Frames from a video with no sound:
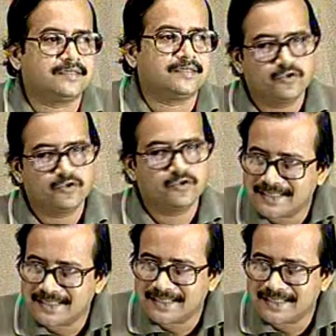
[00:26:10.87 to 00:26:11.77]
no
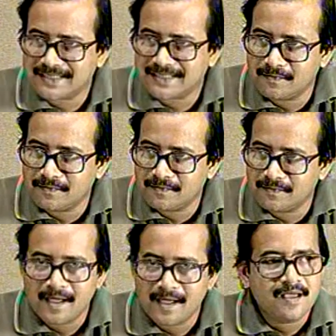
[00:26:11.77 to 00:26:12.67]
uncertainty involved.
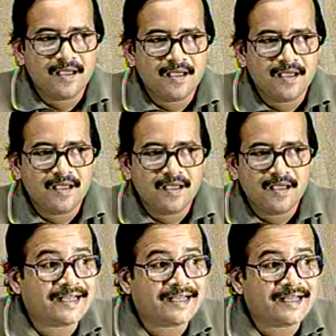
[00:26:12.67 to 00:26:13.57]
But what
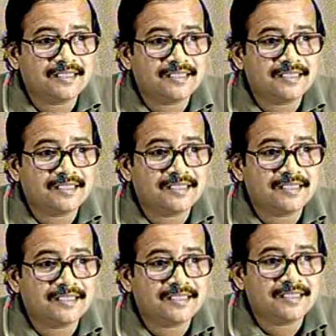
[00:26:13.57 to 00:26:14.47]
I receive is